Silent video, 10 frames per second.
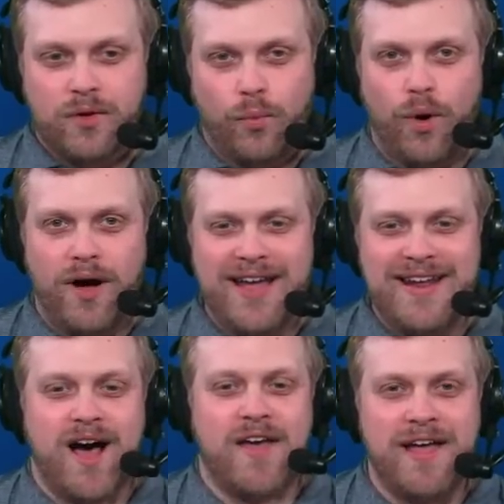
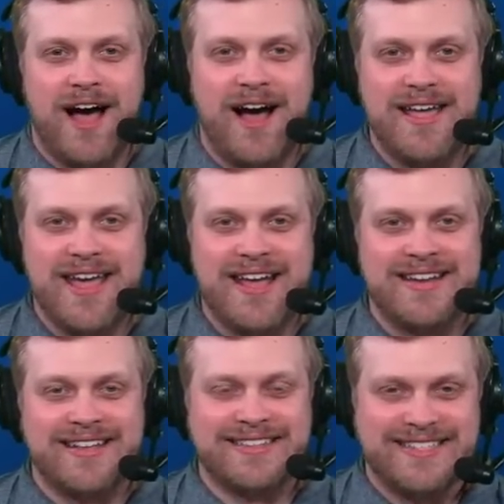one on the high
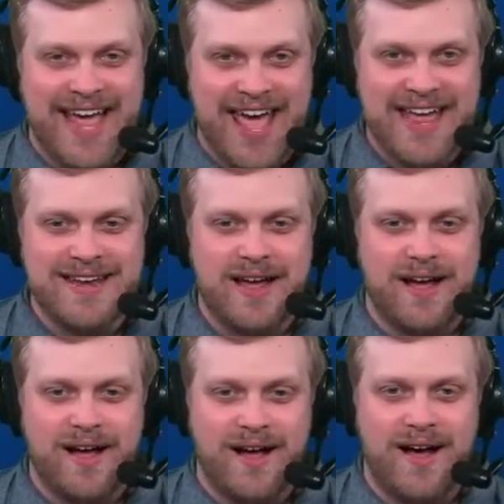end, ten
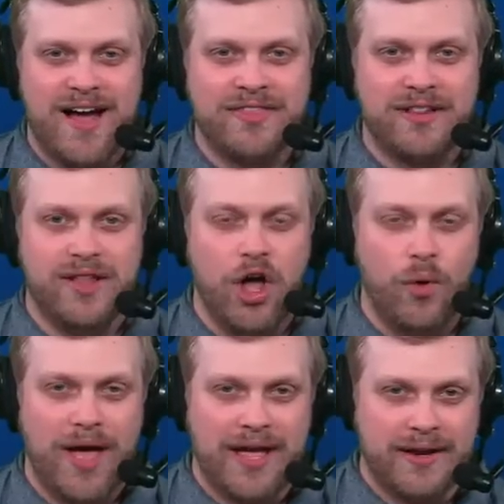on the
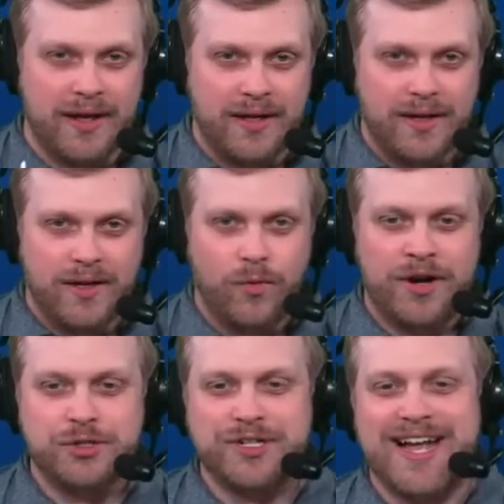low end.
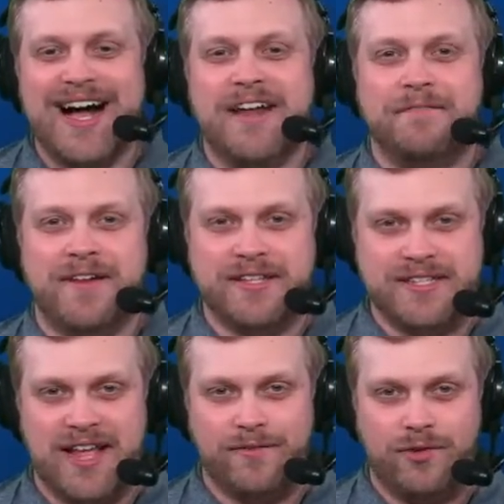What is your
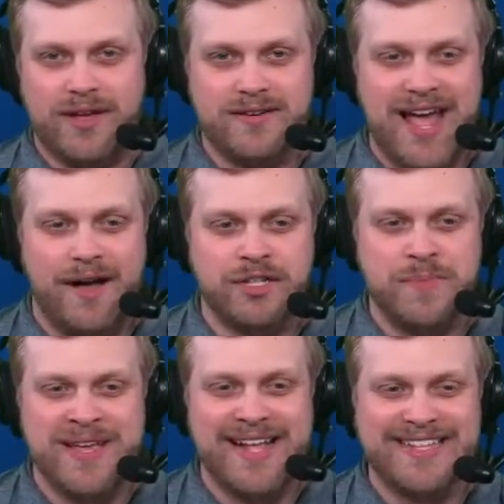confidence level in Dallas
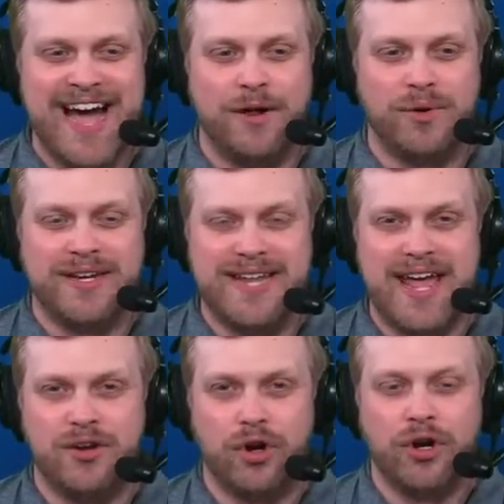being a title
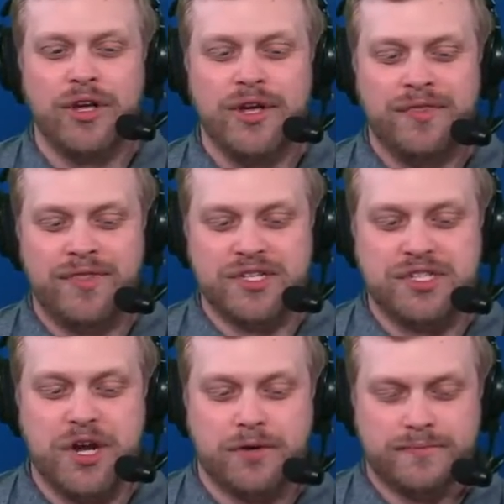contender this
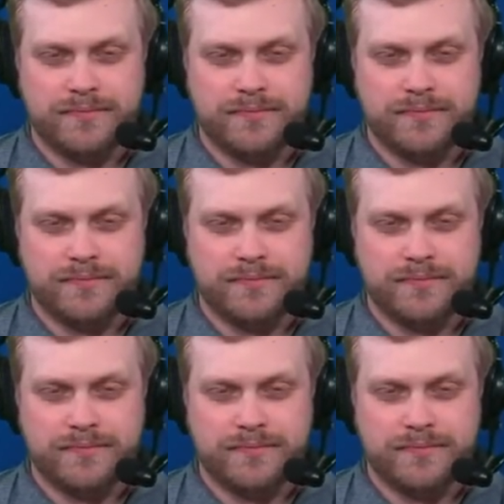year?